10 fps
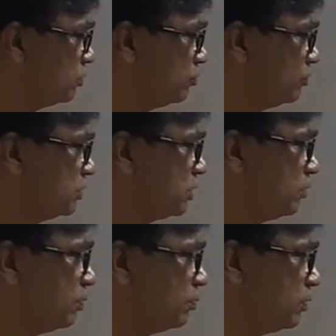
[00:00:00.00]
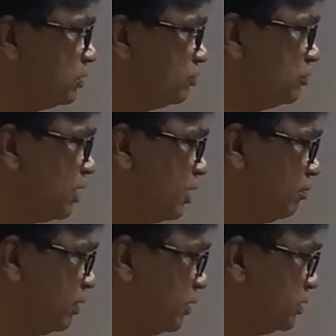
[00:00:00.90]
physical properties of
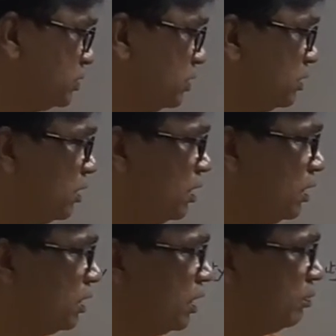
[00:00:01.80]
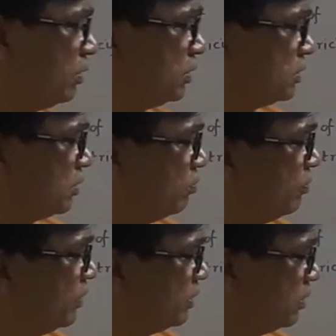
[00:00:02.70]
non-metals. Then non-metals are
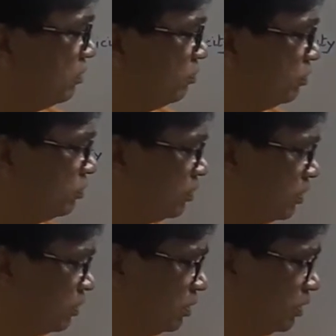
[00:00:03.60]
brittle and they